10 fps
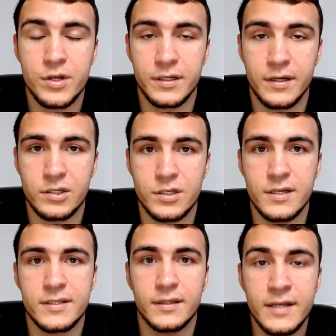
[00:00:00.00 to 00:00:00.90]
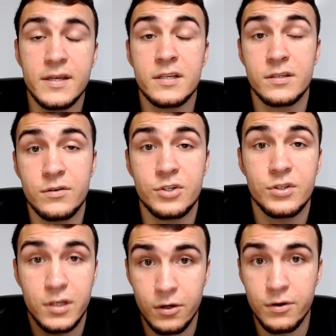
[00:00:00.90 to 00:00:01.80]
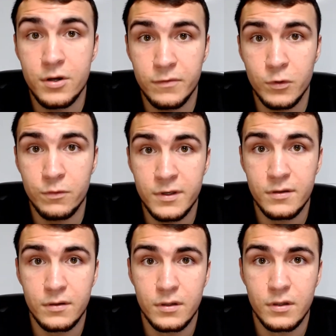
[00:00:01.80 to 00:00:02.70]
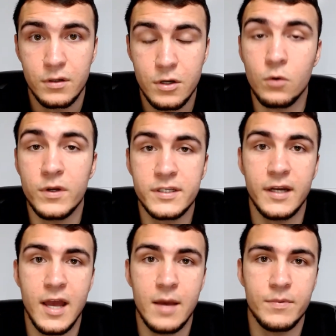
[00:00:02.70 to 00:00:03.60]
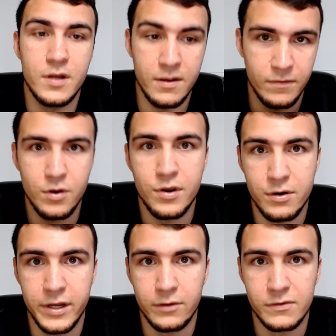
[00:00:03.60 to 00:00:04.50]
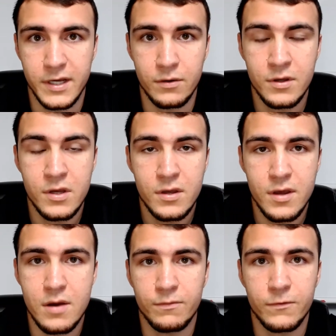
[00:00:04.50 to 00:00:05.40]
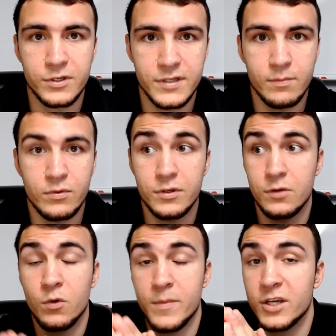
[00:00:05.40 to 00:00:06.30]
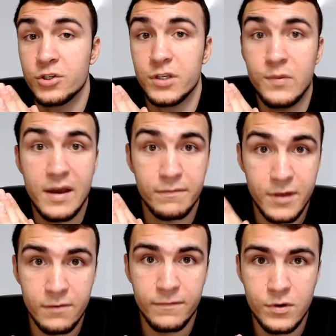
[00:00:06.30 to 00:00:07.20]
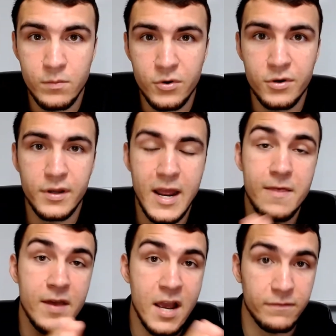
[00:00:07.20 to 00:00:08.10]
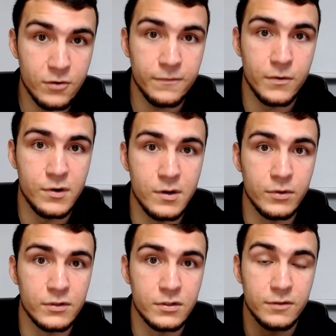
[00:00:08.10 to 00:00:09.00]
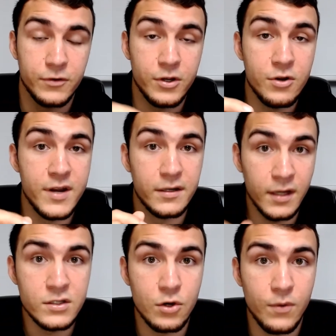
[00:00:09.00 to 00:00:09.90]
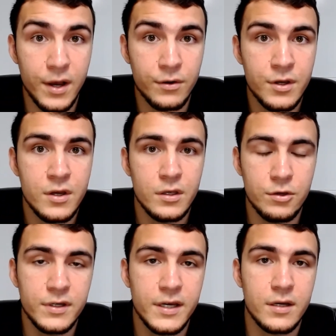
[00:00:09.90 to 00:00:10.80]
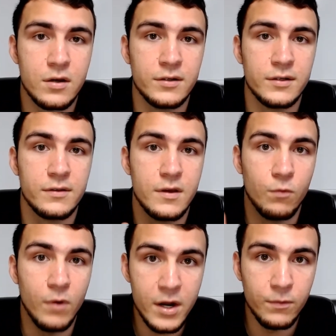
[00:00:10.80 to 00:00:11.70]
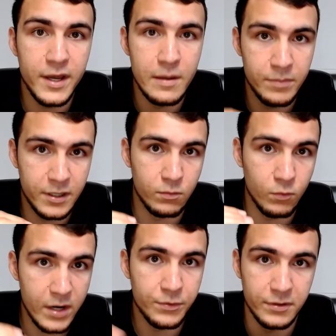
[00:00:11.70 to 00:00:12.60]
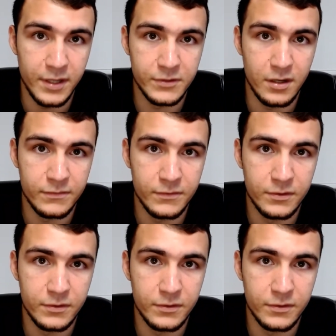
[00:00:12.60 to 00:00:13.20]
connection is to let the institution that you're interviewing with know what's going to happen if your internet goes out. For example, you want to make sure you have their phone number and they have your phone number, so if your internet does go out, you can get in contact with them right away and pick up right where you left off.